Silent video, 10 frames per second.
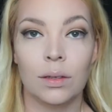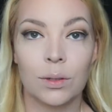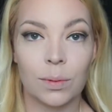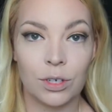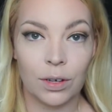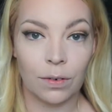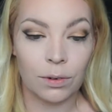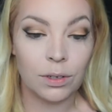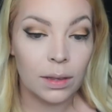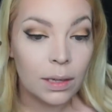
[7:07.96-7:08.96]
Switching
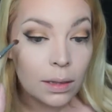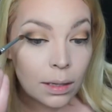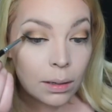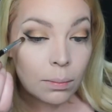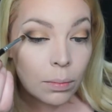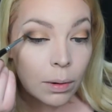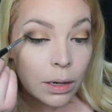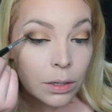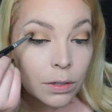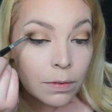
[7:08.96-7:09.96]
over to the clean
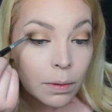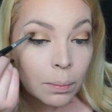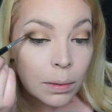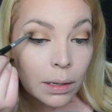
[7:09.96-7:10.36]
brush for